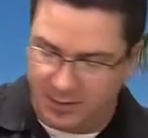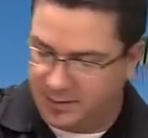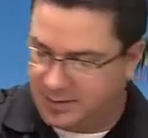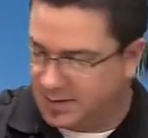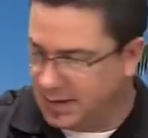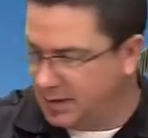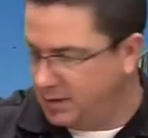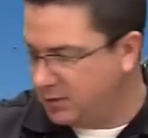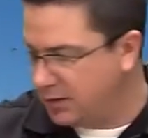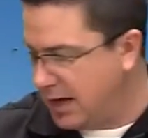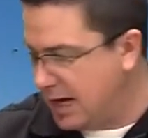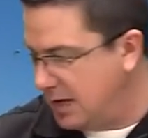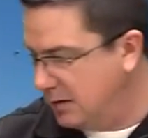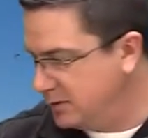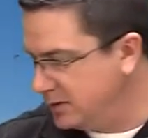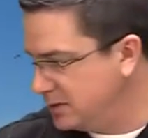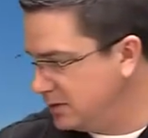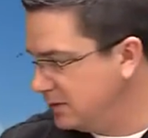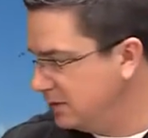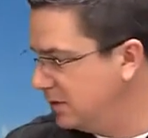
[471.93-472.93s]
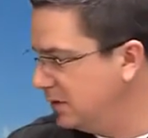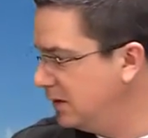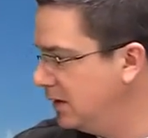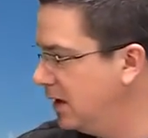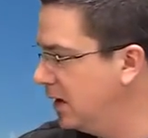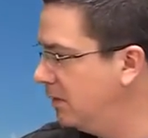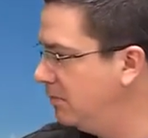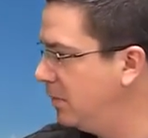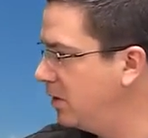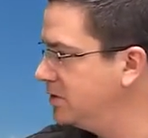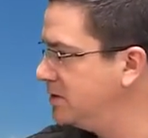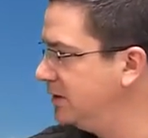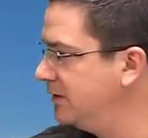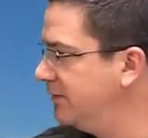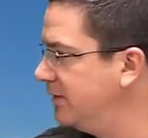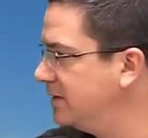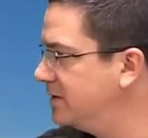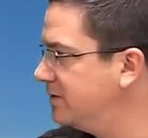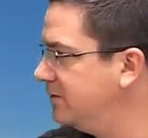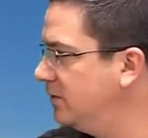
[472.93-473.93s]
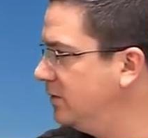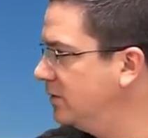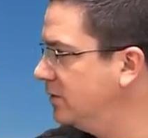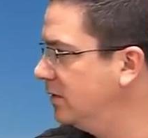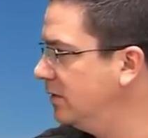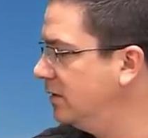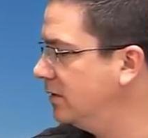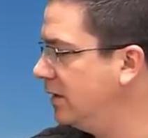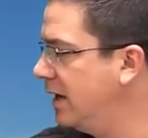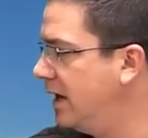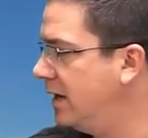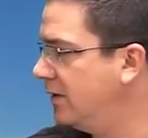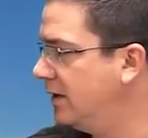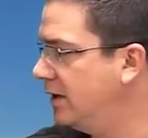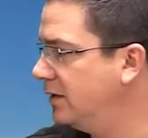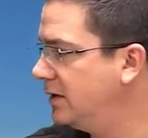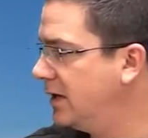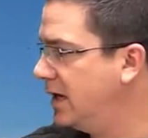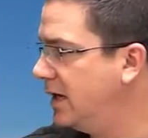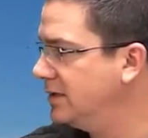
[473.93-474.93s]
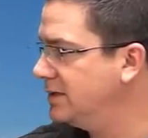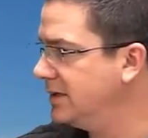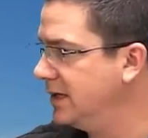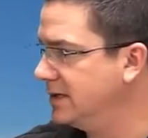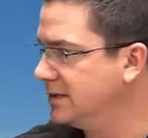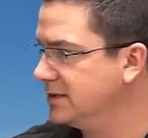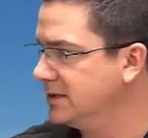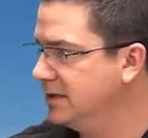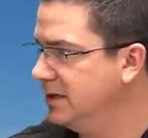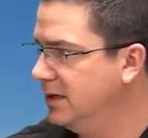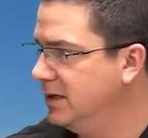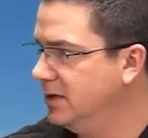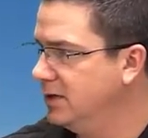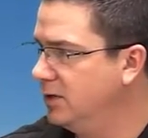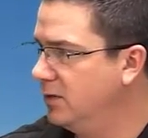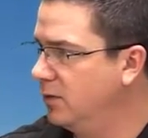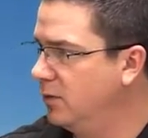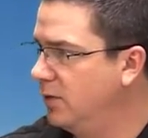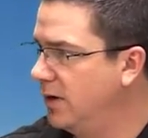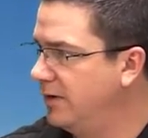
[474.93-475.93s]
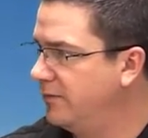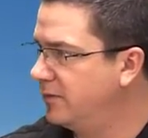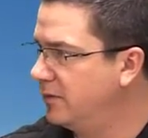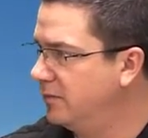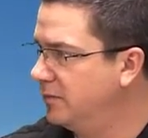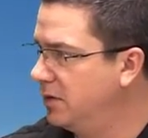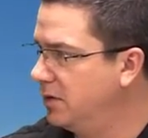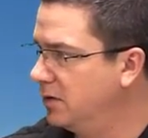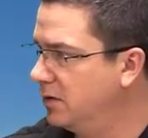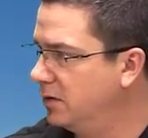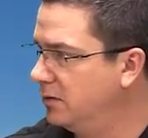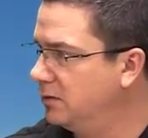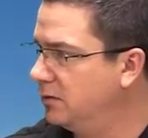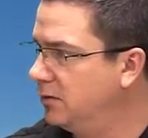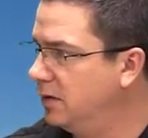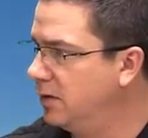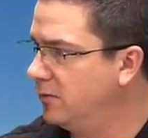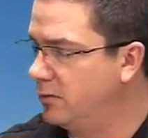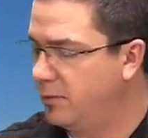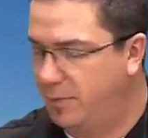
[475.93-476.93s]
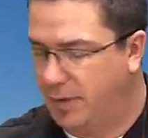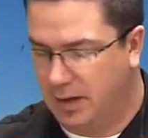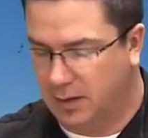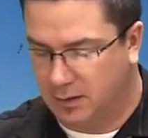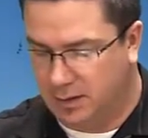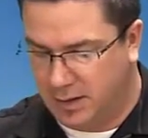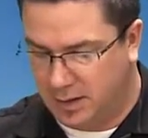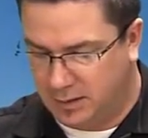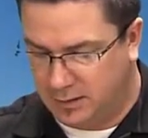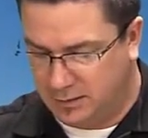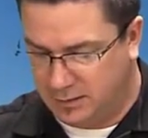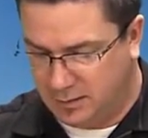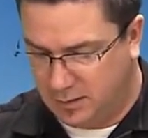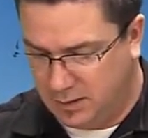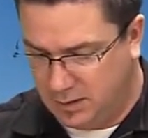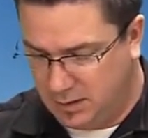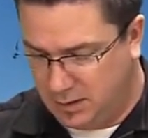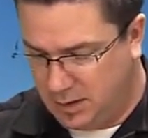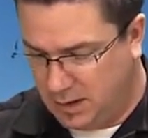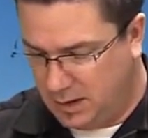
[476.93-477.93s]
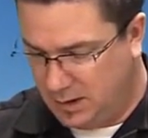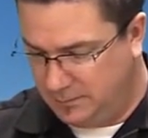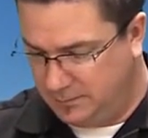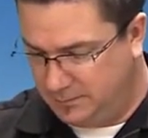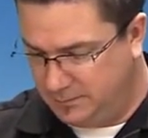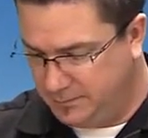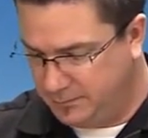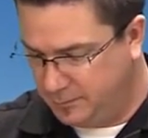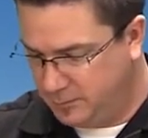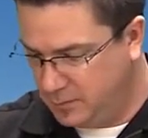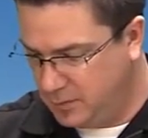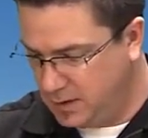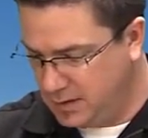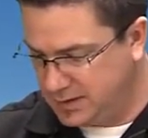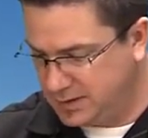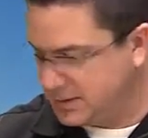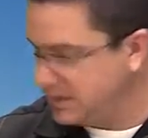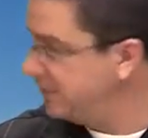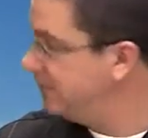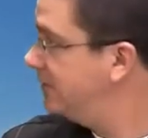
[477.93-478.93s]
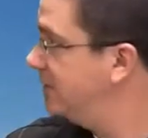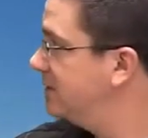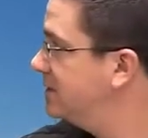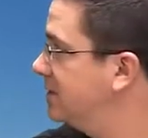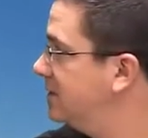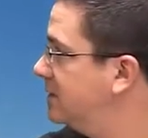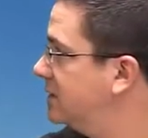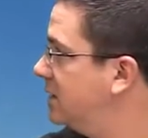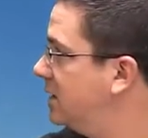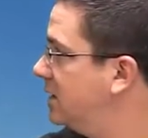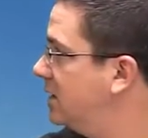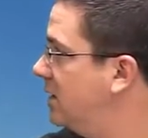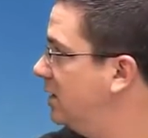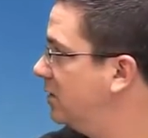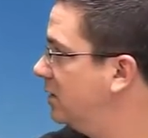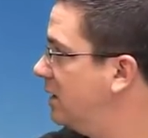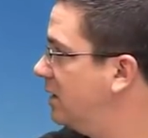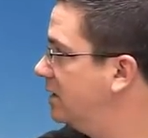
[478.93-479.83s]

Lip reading: say you're out at marching festival or you're out at contest, you're away from your repair kit. This is color